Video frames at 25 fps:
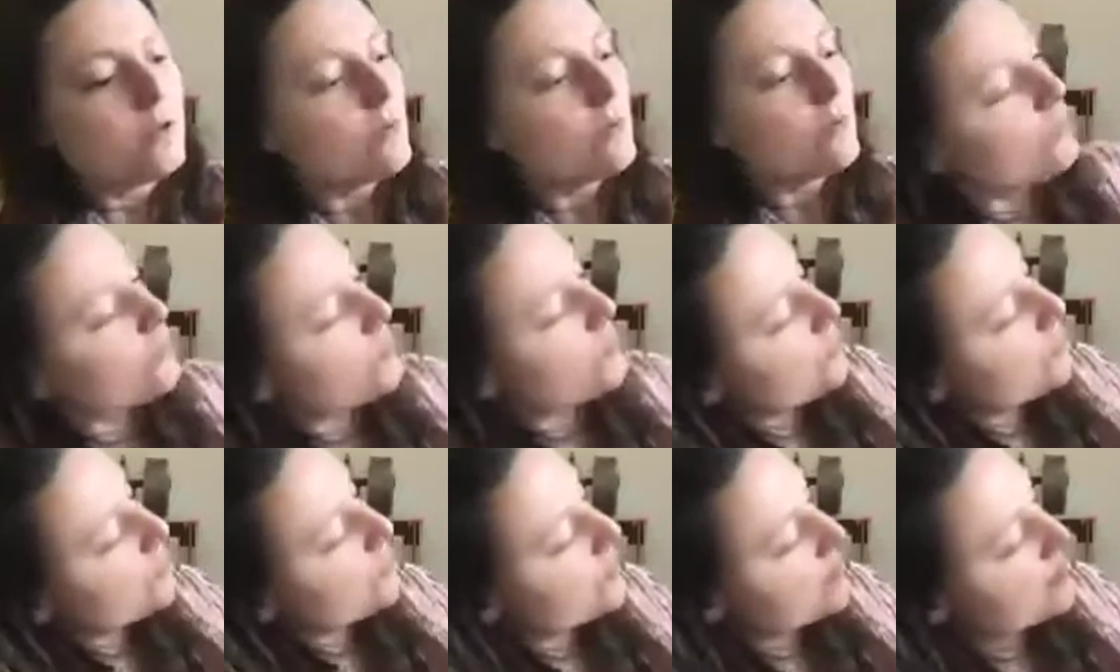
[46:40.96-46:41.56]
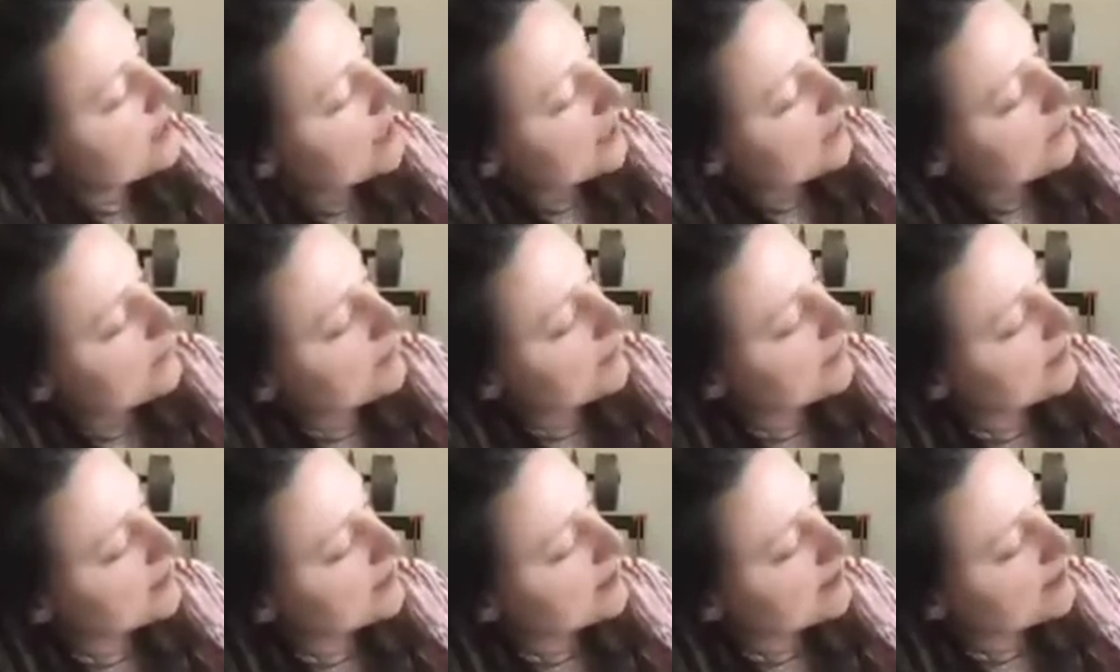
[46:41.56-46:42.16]
put the tape
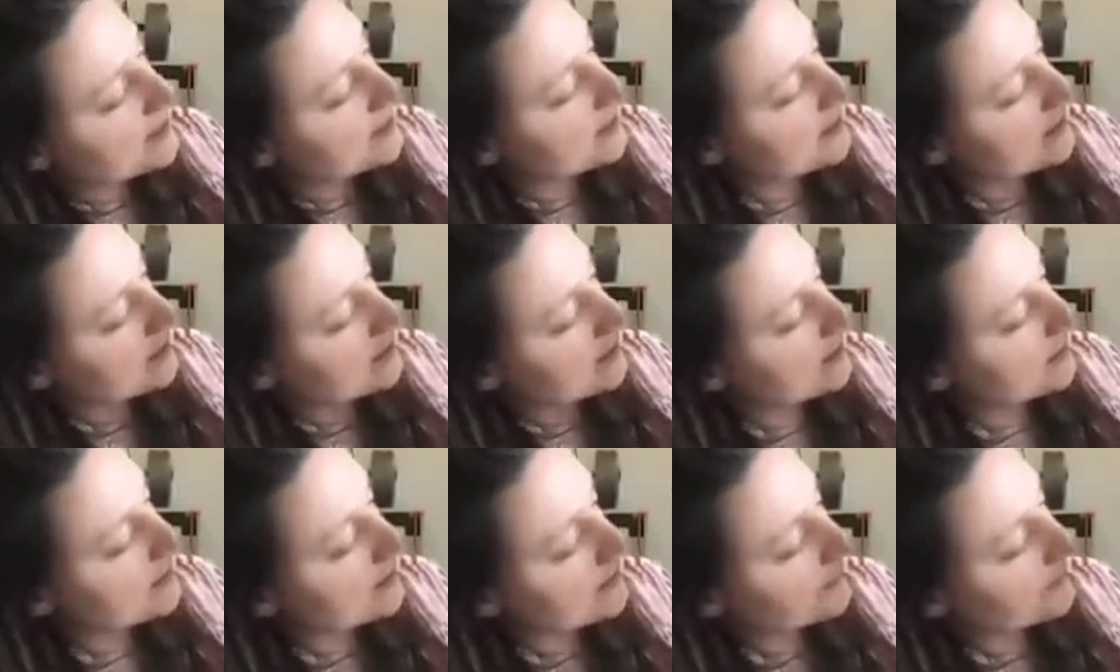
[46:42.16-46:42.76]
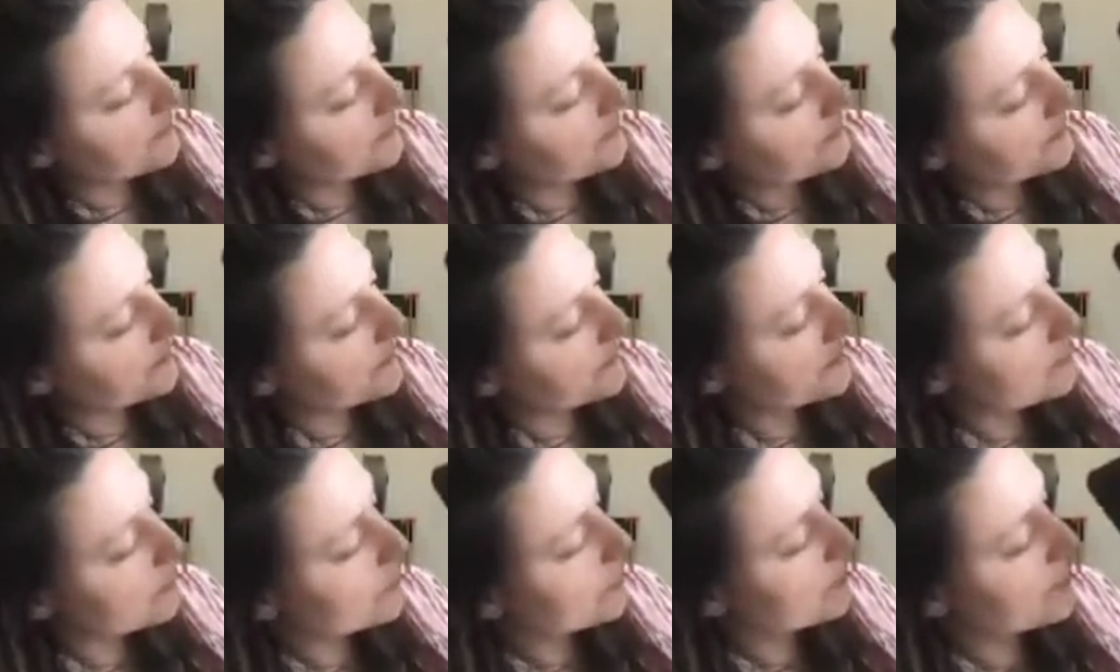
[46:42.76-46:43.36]
as
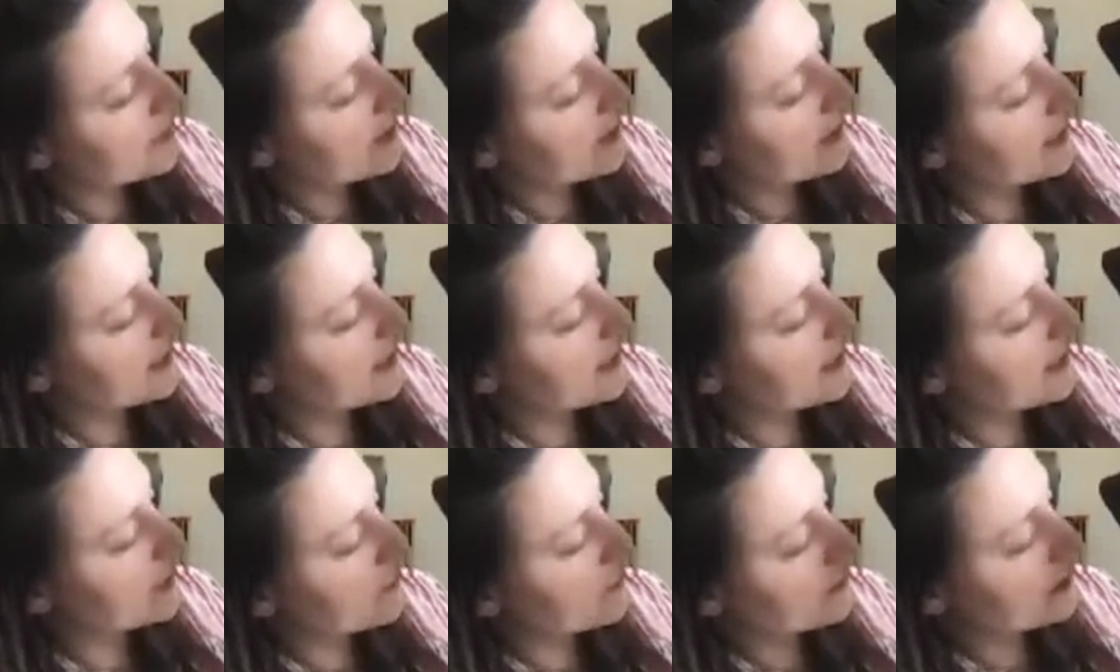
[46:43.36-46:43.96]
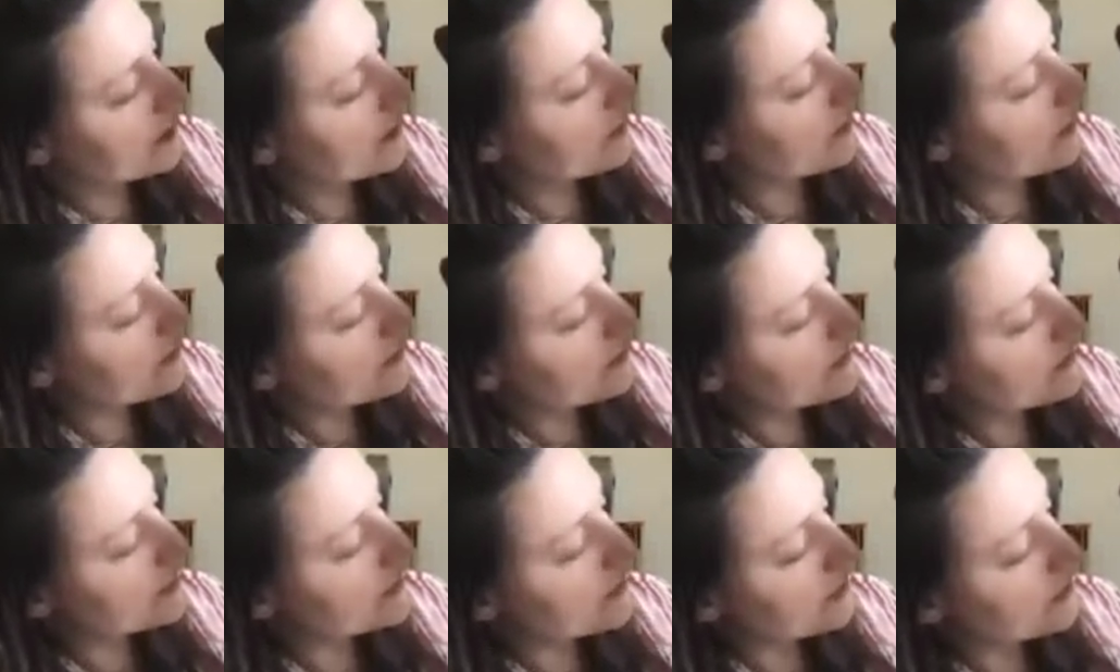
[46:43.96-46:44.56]
without any
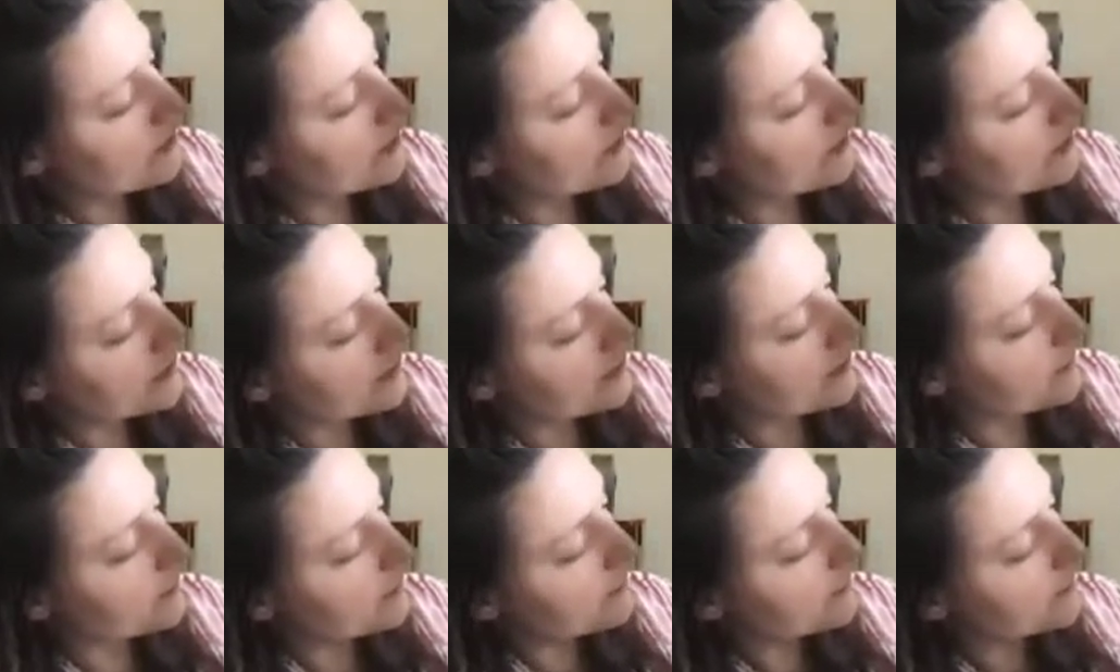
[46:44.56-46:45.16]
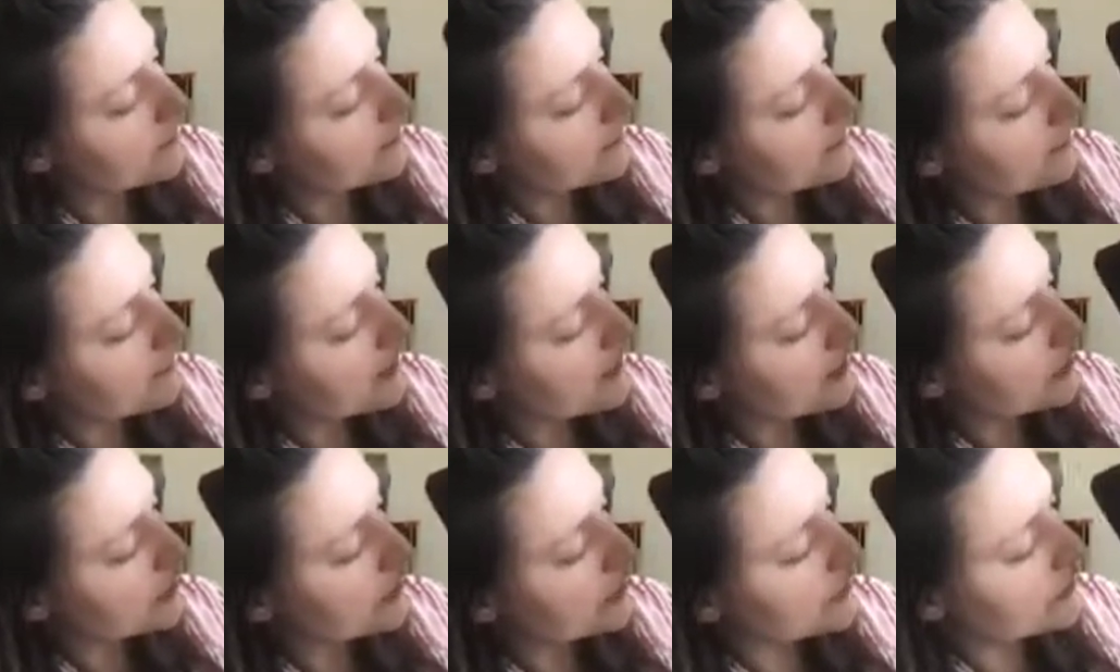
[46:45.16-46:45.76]
wrinkles. So you're gonna make
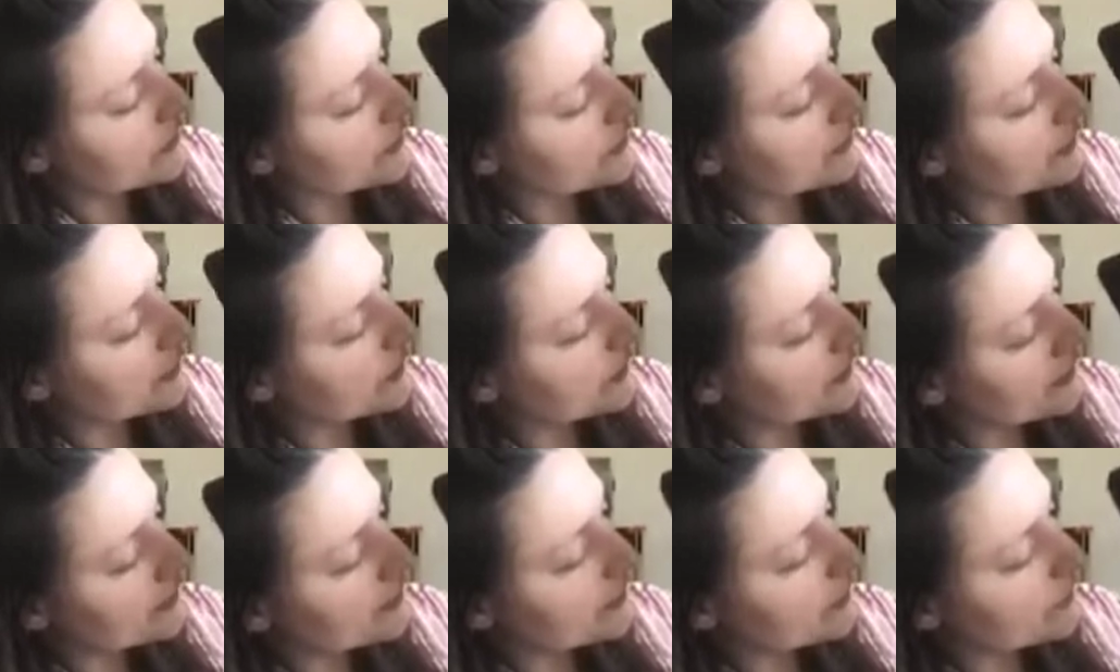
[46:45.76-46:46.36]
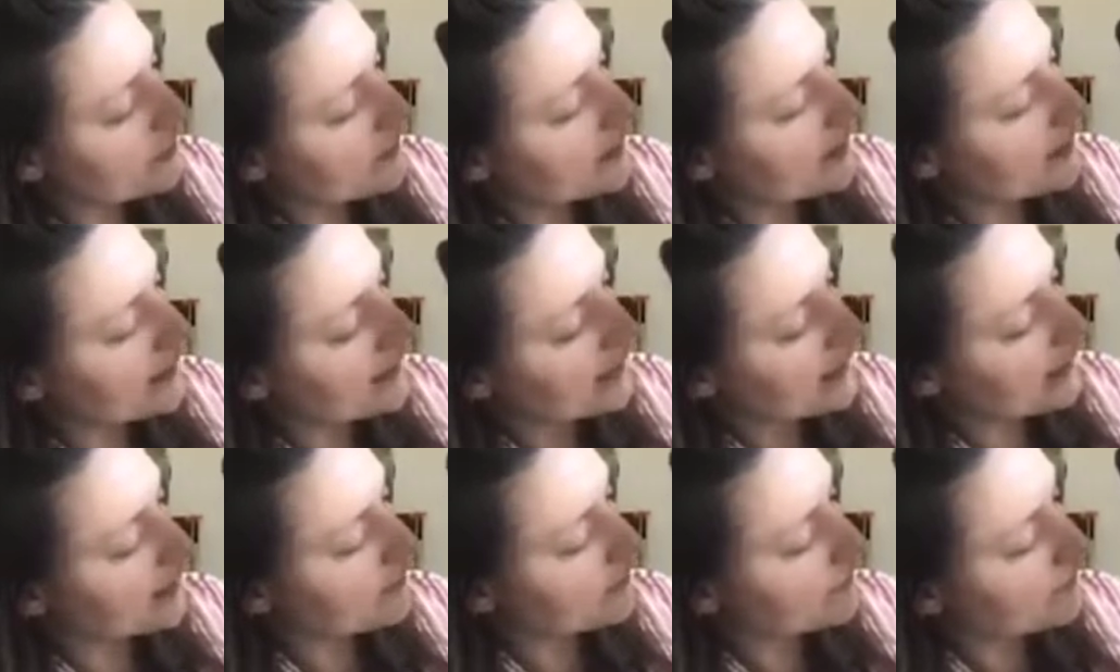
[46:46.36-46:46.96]
sure you're
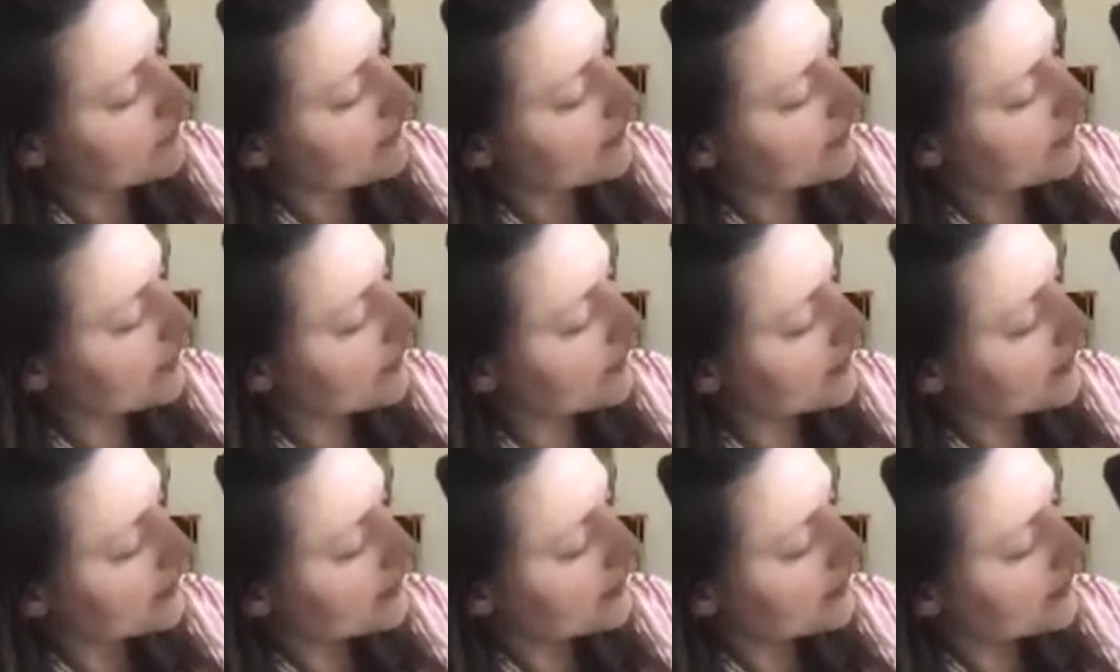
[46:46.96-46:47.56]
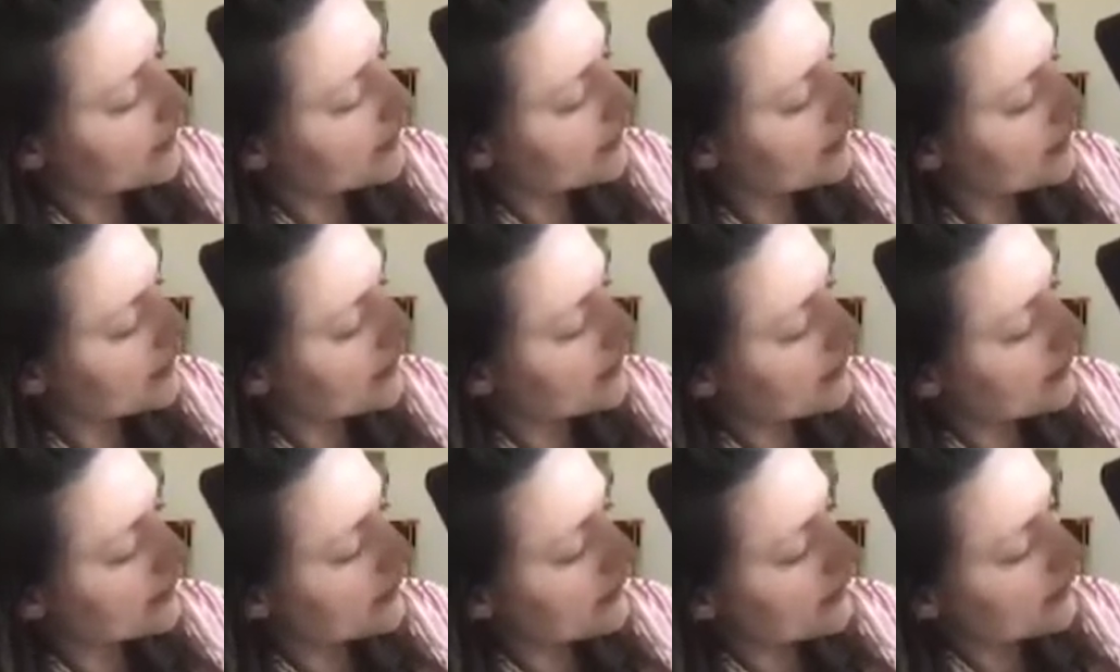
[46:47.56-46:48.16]
applying it very
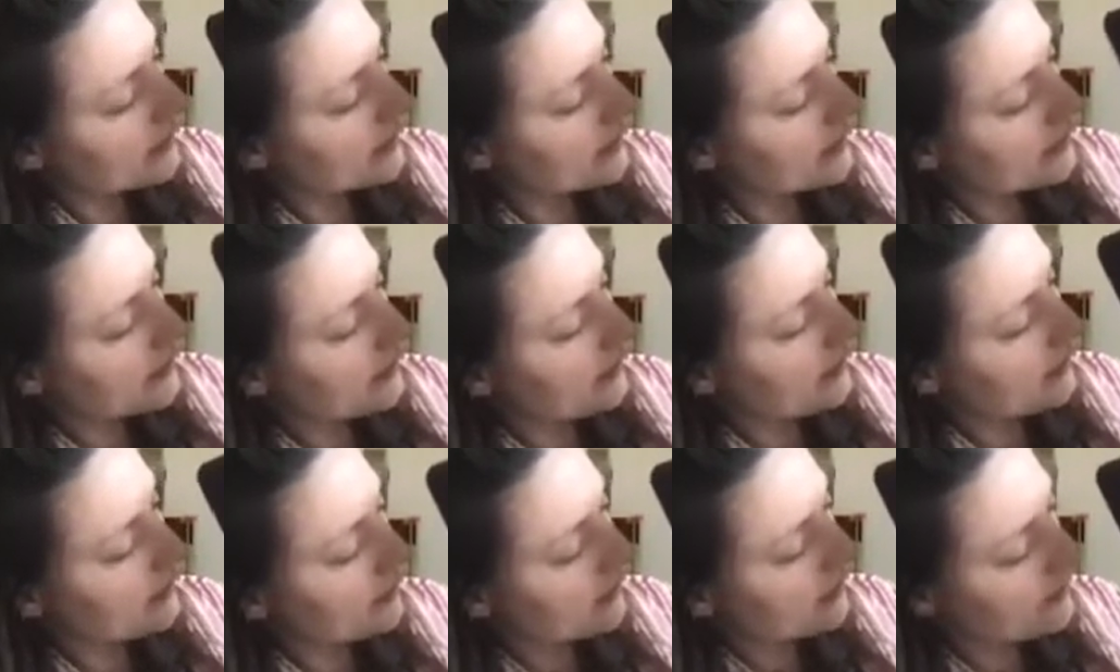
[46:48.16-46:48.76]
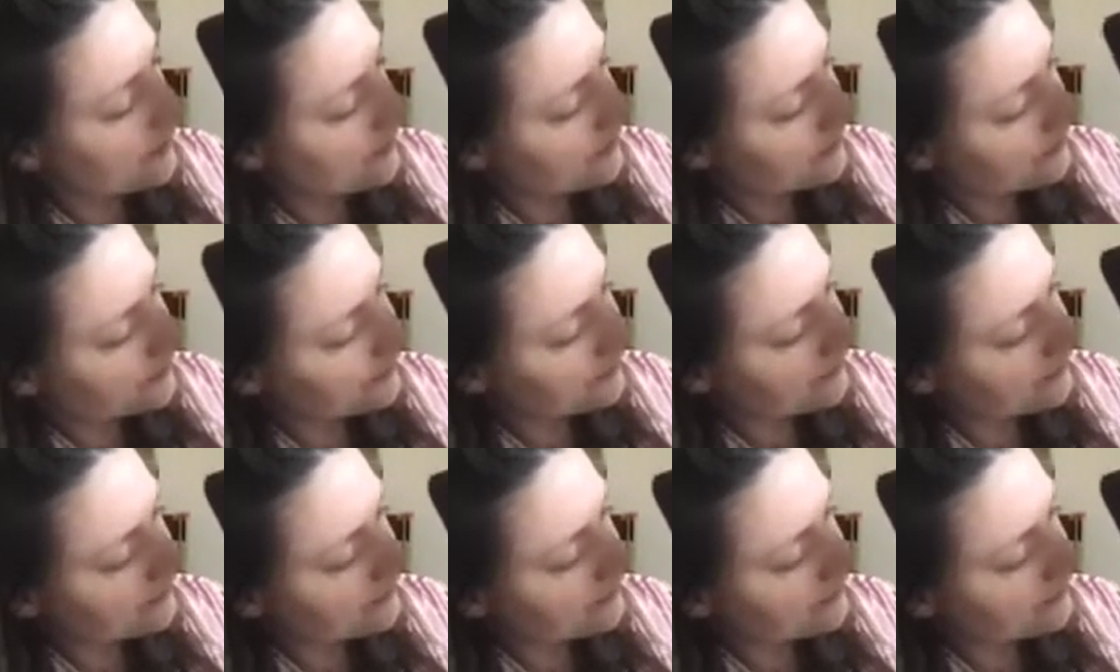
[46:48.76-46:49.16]
um,